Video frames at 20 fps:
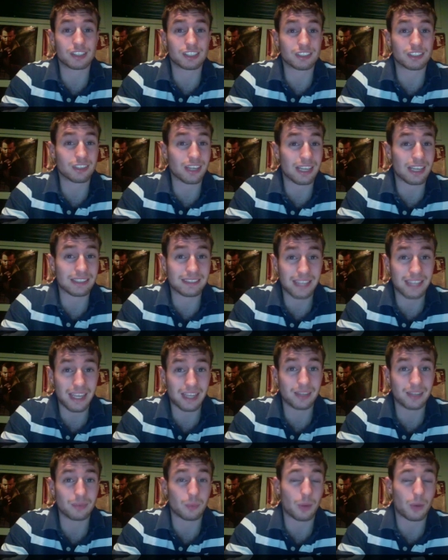Still got
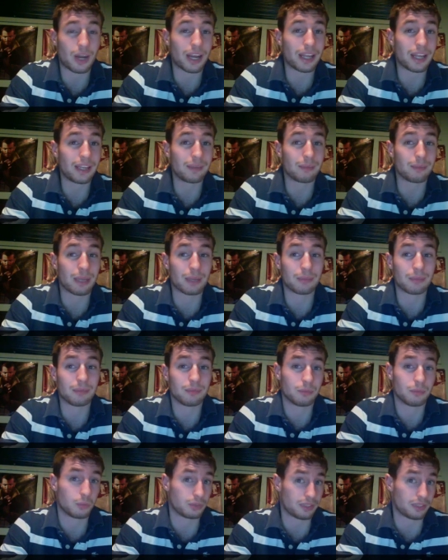10. Why? Maybe,
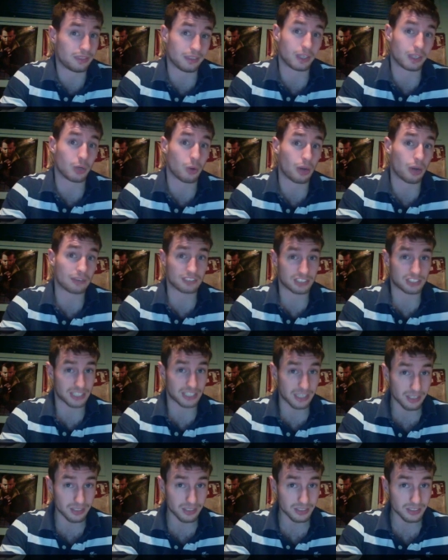did they go off
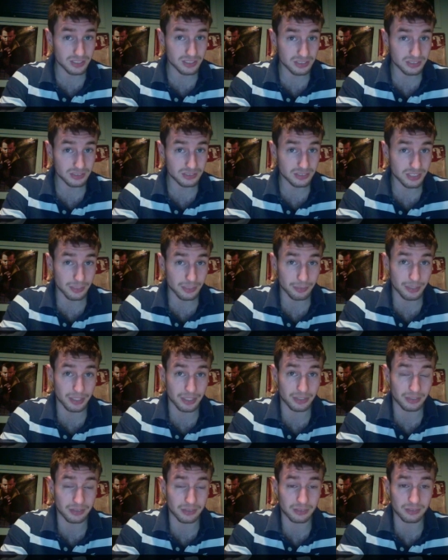sales? I
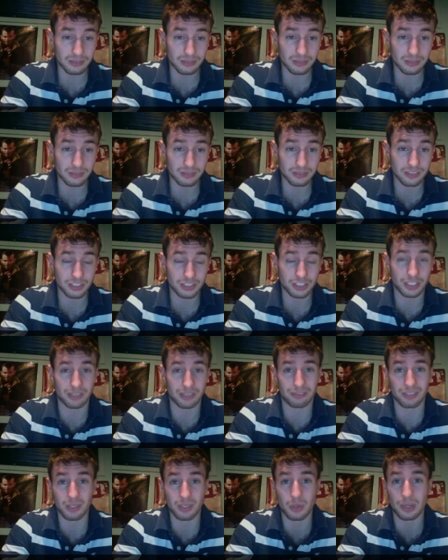mean, shit,
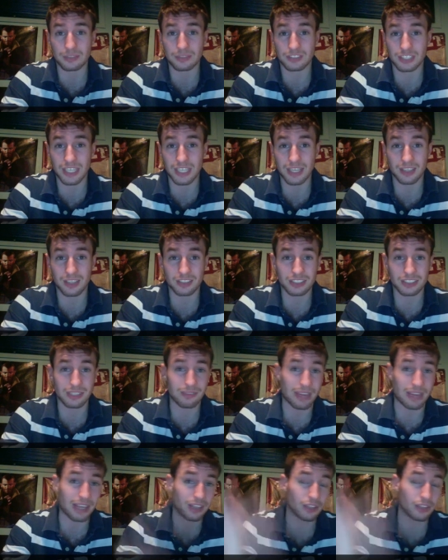if they go off sales,
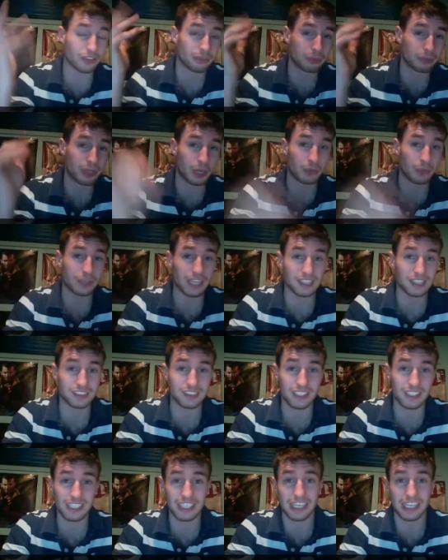give Halo 3
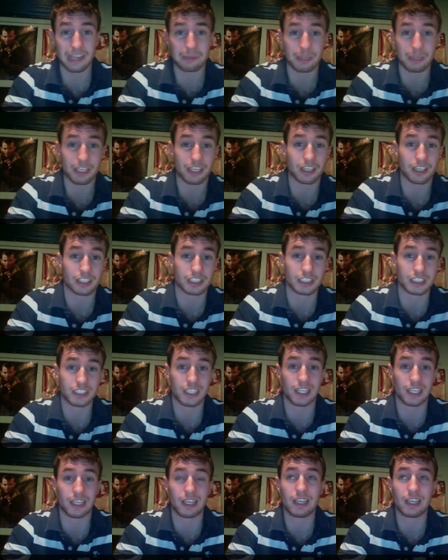ODST Game of the Year,
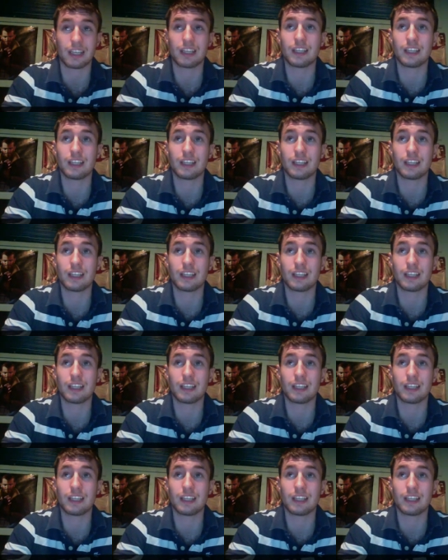shit.